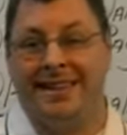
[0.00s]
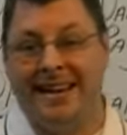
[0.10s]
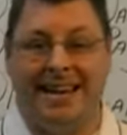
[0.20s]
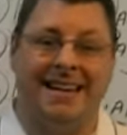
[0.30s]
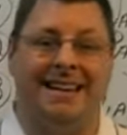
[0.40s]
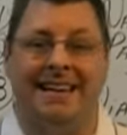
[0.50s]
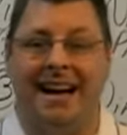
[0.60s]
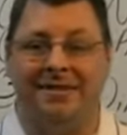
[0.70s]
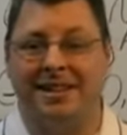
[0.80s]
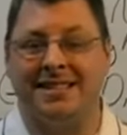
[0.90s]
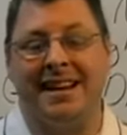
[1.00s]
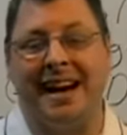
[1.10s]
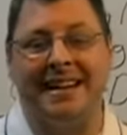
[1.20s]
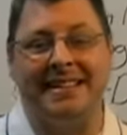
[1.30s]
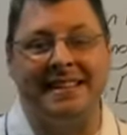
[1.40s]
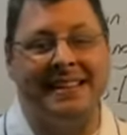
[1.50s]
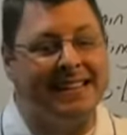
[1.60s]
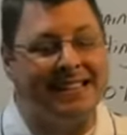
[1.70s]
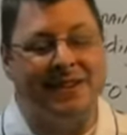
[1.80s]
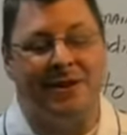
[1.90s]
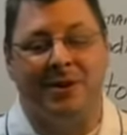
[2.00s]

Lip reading: getting kind of excited yet?